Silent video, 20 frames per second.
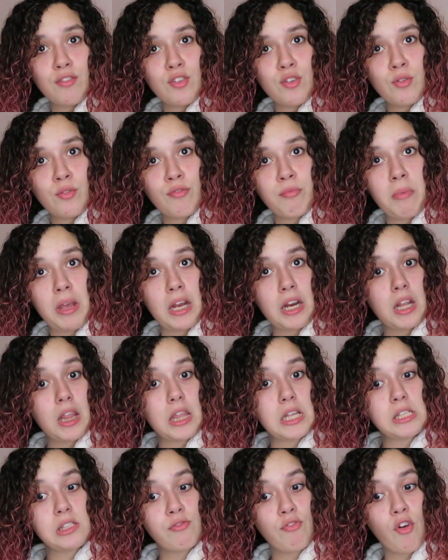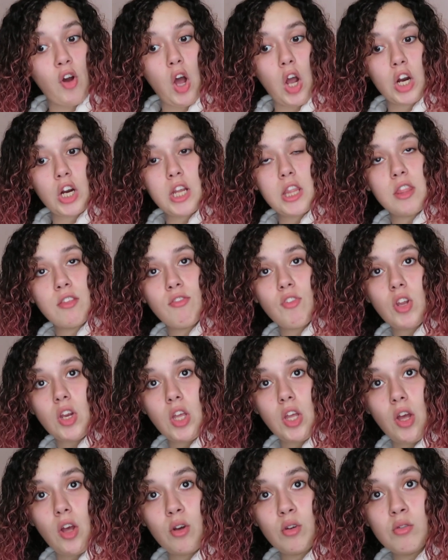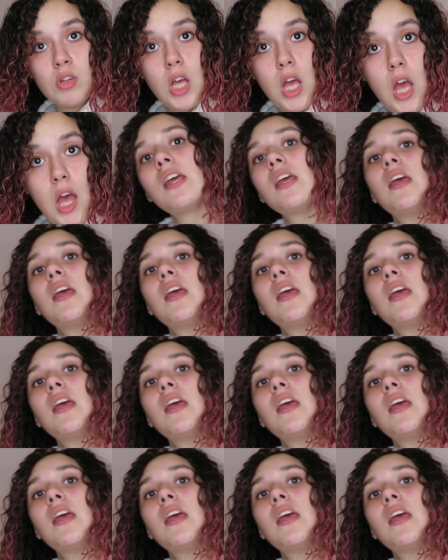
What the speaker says: if you've made it this far in the video,